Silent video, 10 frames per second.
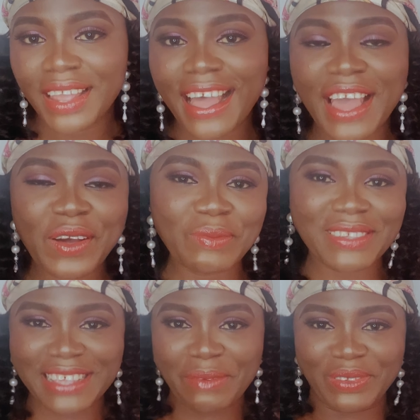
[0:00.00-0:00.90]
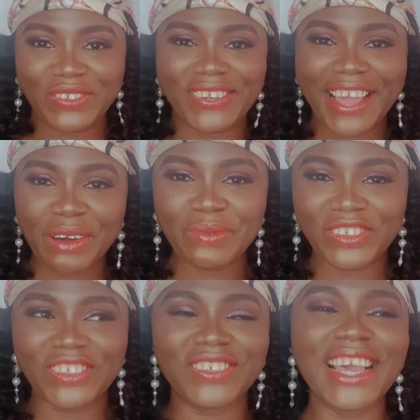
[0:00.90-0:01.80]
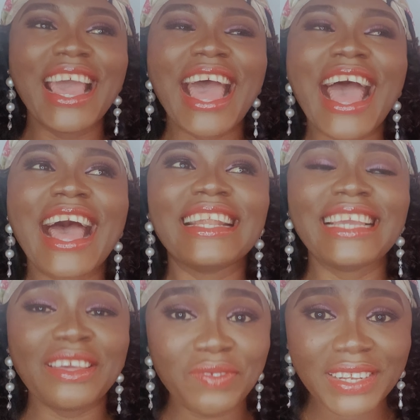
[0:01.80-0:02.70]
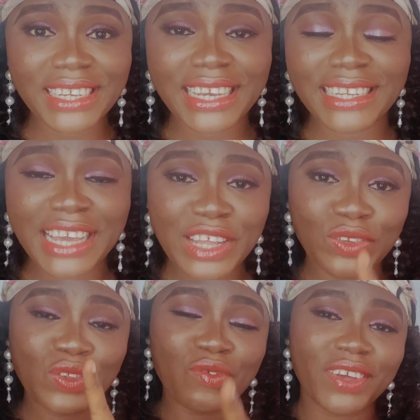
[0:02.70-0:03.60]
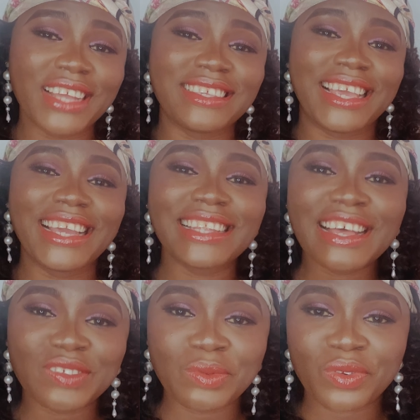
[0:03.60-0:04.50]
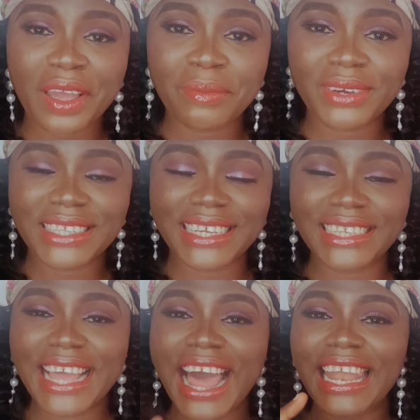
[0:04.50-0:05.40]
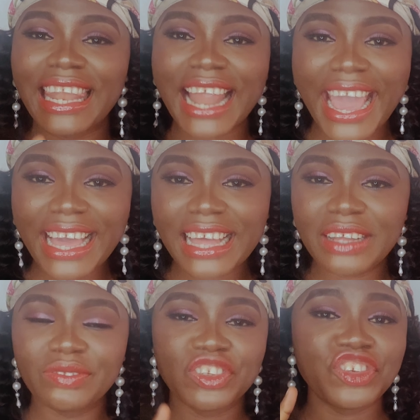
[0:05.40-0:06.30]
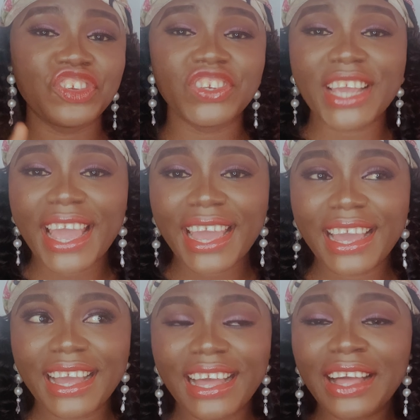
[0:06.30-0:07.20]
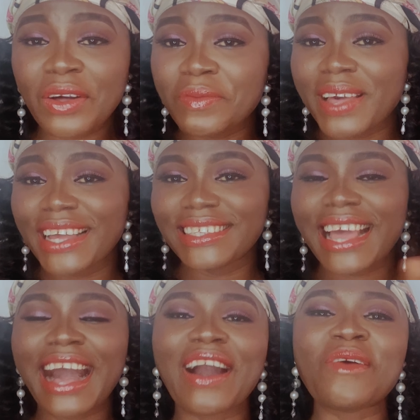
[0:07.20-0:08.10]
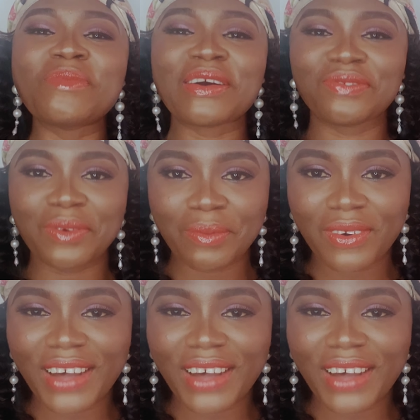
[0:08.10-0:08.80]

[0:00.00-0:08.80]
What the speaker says: I hope this episode helped you. And if it did, do not forget to hit that subscribe button, like, share, comment, and come back for more.